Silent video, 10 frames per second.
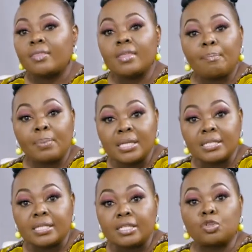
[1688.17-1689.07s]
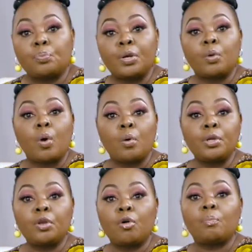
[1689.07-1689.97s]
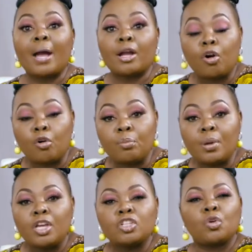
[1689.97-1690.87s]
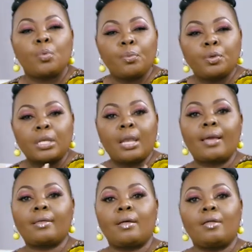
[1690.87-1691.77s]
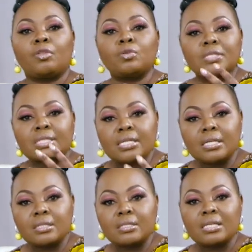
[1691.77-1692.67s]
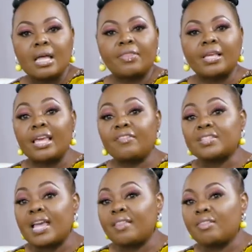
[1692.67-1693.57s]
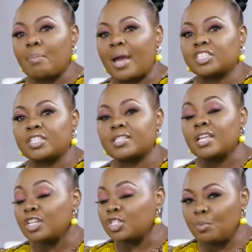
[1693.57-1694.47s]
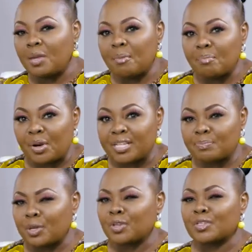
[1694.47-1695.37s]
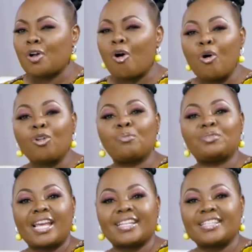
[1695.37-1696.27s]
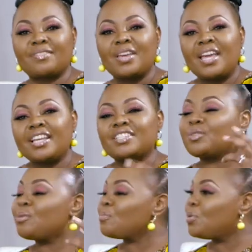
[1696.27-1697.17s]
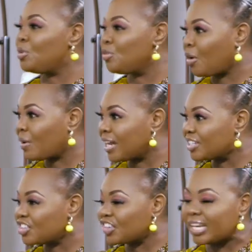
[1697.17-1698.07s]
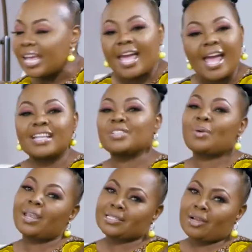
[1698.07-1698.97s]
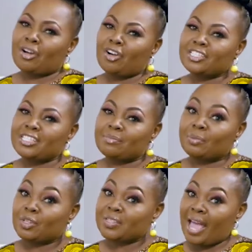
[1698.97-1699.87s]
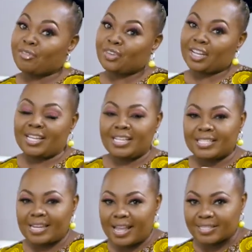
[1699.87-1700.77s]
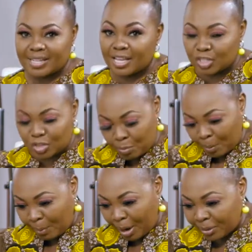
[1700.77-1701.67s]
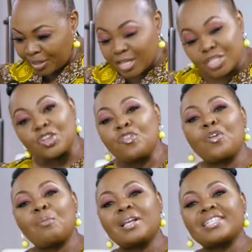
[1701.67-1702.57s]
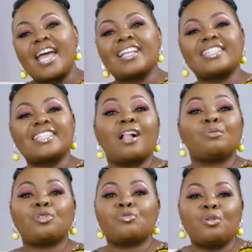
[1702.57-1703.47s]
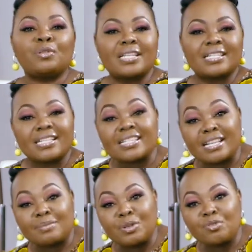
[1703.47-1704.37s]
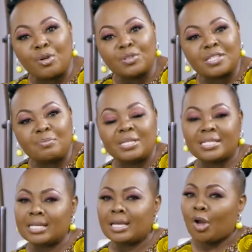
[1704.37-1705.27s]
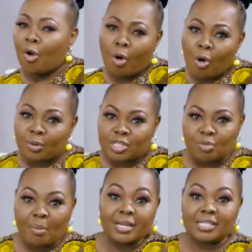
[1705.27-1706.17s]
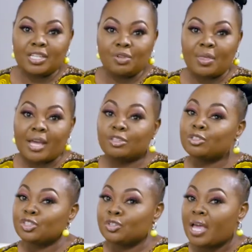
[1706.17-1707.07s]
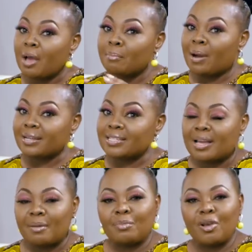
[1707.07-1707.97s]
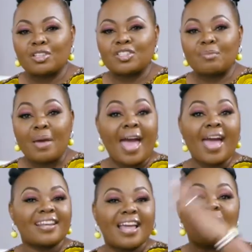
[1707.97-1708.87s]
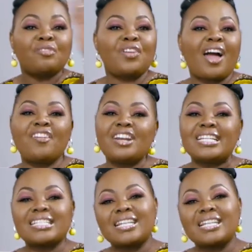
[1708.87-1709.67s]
the ability to bring what we know back home. So we would like those skills, the gifts and the passions to be embraced, because the whole objective is to improve our country as well as our continent, because Africa is the next superpower. So from us at Style with Roses, this has been Rose CBC, always reminding you that you should bud, blossom and flourish,